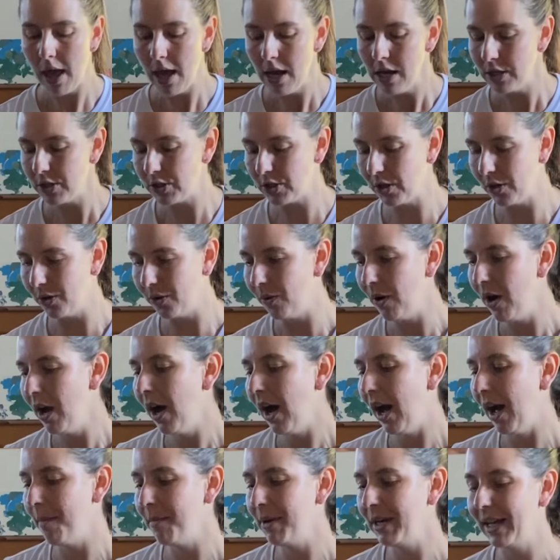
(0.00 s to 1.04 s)
So
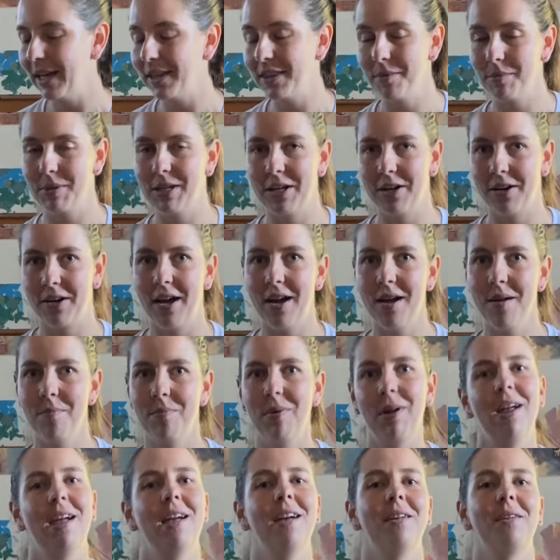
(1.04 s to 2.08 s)
I'm going to get them geared up
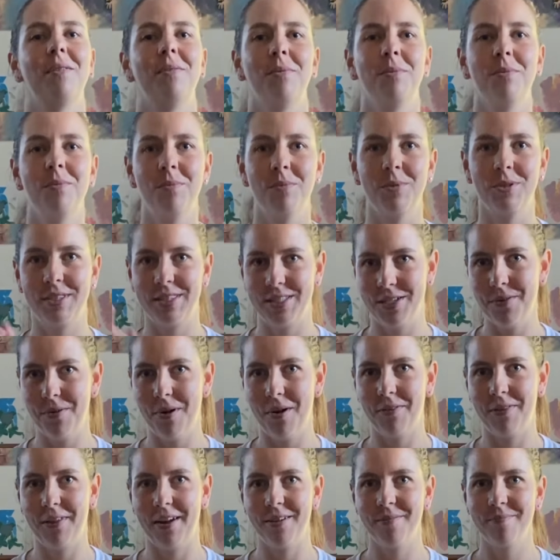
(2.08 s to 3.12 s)
and we'll see you
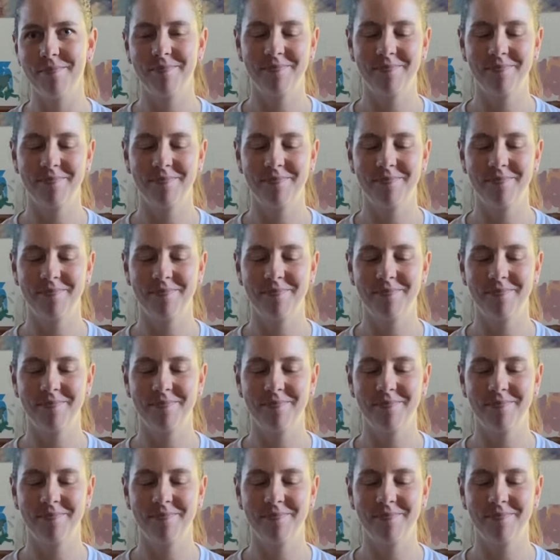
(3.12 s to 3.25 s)
out there.